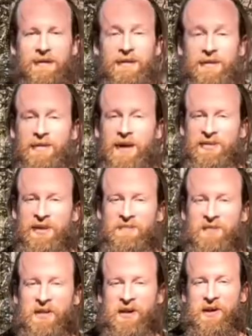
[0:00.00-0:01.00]
That's it
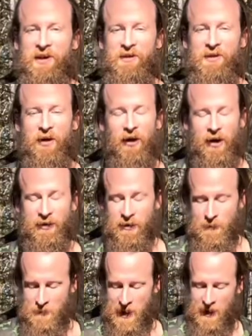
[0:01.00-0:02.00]
for the coat. Onto
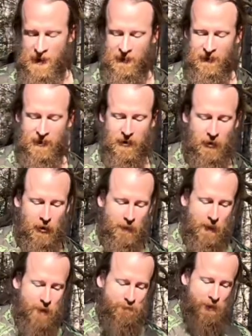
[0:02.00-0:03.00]
the pants. On
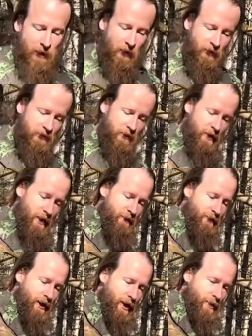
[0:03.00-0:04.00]
my belt,
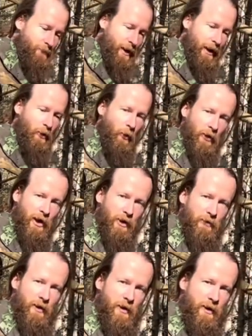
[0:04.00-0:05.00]
I've got my old
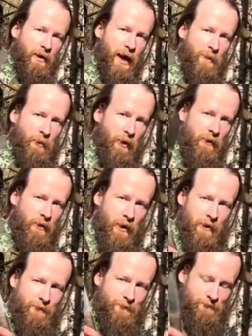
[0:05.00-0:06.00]
Hickory Kephart knife,